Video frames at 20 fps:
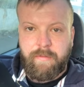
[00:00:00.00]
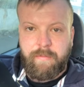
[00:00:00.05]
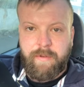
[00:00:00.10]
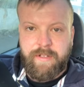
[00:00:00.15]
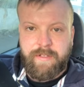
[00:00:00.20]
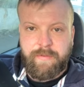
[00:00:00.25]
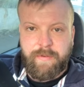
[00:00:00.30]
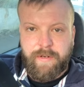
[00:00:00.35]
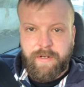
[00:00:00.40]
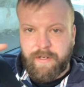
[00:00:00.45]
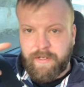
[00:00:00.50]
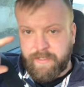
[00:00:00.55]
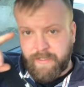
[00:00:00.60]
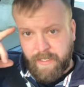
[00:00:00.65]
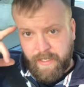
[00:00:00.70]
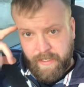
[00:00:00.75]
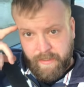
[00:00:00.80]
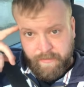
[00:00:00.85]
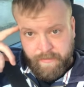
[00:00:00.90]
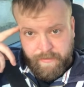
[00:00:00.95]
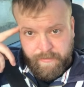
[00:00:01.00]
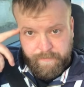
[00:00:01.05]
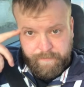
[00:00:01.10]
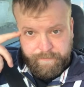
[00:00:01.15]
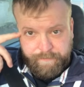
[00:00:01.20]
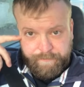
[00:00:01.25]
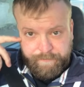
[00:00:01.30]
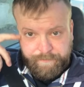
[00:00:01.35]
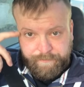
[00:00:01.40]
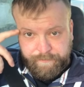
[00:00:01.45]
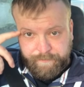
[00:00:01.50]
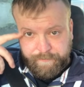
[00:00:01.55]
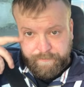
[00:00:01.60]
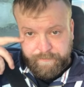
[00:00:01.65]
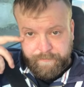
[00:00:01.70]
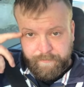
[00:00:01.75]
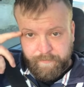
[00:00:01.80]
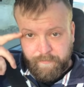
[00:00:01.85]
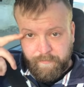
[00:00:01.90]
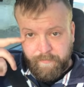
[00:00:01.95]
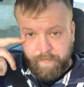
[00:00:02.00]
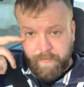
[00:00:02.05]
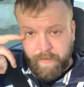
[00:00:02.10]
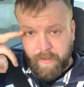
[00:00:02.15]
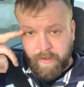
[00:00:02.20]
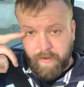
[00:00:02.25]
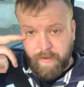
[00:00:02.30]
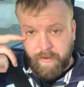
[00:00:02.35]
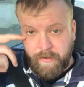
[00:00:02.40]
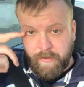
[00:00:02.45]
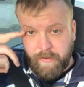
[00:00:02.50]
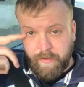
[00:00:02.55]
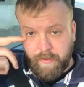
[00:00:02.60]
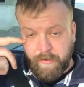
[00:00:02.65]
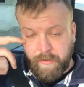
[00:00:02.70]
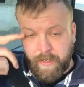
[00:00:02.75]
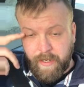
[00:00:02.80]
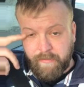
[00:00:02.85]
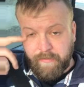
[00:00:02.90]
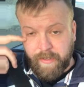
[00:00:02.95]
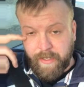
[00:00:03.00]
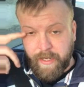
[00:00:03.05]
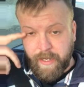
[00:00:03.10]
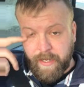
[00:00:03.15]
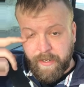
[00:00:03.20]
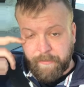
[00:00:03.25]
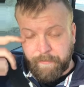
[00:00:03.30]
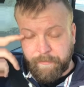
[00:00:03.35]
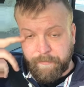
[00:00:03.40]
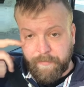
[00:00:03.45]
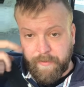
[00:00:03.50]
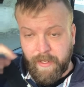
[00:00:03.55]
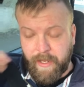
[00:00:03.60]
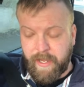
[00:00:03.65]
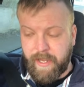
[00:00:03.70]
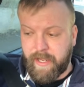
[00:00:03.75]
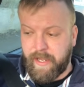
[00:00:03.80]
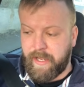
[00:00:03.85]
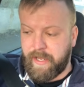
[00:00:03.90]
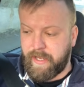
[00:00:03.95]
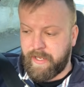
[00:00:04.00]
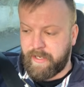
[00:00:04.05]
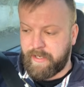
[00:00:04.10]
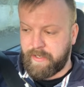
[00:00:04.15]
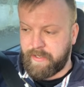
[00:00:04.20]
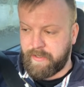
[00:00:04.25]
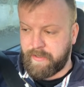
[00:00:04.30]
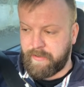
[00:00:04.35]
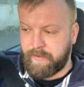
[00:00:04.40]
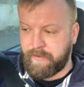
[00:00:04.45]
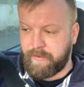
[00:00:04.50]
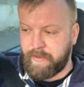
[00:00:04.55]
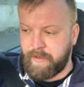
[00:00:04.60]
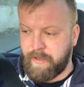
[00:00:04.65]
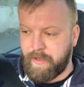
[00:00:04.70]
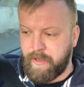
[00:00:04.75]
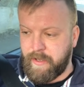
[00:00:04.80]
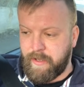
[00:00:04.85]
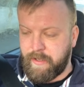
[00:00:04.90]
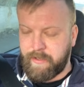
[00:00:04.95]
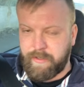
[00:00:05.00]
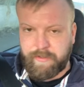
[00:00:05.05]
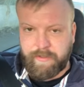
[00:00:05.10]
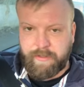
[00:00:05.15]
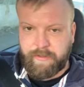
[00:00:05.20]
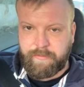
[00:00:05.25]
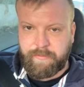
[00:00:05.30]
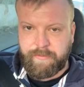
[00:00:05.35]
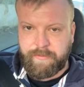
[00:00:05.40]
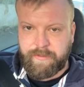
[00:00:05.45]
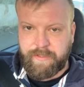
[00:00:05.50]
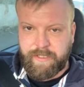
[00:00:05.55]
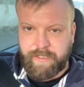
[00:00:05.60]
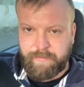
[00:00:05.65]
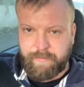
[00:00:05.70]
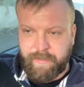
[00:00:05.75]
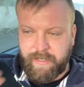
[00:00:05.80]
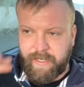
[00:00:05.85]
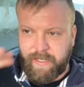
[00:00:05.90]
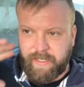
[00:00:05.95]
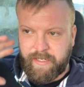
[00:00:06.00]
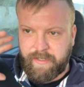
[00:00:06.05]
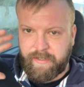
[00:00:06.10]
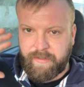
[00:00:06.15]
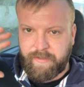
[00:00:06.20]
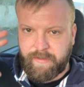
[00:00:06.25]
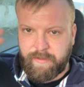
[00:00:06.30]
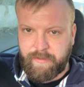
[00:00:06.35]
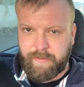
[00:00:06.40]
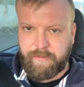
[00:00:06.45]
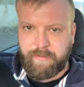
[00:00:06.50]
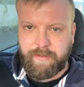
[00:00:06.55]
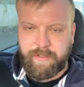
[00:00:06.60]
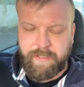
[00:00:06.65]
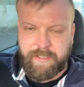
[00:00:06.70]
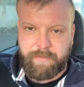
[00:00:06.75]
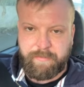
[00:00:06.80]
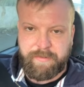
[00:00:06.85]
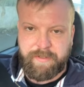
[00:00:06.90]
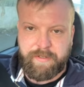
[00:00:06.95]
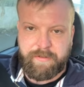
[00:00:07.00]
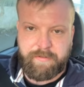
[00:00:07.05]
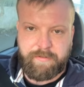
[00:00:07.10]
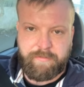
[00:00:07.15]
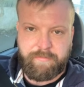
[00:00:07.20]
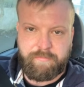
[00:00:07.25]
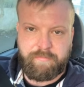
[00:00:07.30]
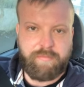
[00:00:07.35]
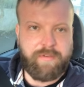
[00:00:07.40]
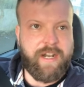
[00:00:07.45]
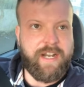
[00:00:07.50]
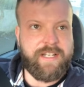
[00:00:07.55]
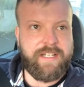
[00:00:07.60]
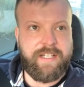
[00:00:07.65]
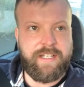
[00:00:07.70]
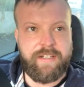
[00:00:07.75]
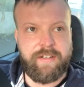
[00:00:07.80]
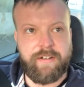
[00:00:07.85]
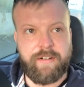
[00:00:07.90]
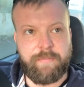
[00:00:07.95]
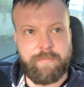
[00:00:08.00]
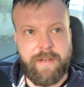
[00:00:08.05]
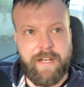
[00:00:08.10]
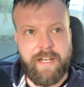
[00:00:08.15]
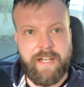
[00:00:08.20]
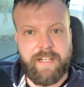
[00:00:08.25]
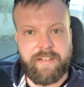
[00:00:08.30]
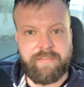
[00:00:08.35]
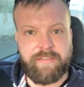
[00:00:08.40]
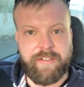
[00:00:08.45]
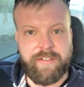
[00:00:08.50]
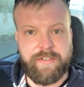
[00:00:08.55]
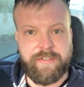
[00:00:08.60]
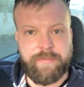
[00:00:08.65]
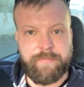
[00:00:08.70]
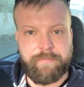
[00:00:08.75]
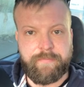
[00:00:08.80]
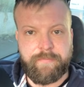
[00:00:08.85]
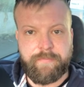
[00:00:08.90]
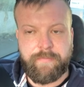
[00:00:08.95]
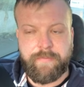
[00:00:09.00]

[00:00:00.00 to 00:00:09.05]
Went to a client's house the other day, and the dog was displaying all the typical bratty dog behaviours.